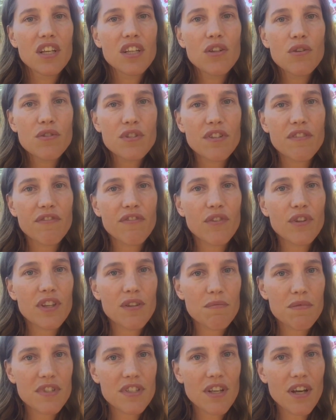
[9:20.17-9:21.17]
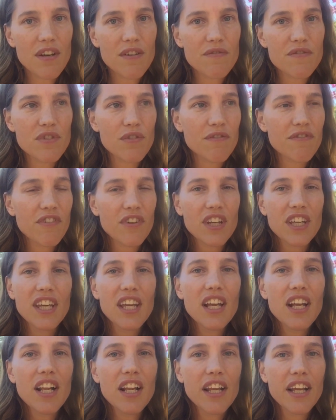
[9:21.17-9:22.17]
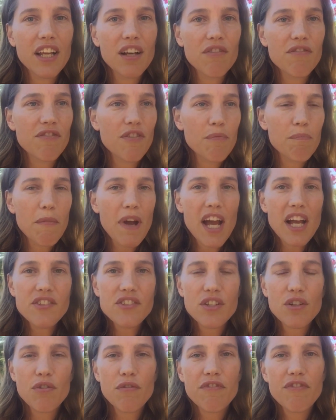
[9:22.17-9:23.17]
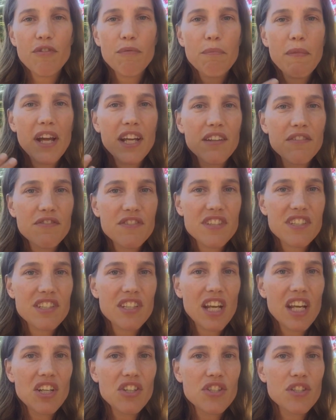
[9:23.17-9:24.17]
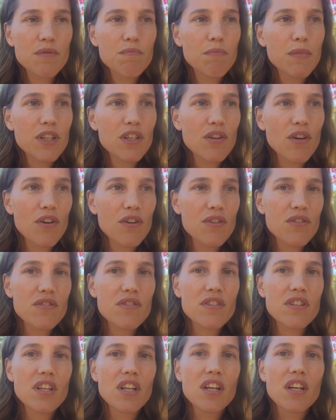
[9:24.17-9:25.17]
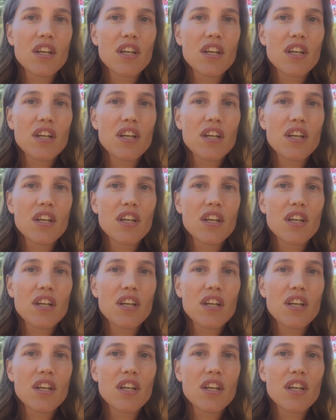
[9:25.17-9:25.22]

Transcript: use it for themselves or for healing or for magic or for manifestation? Because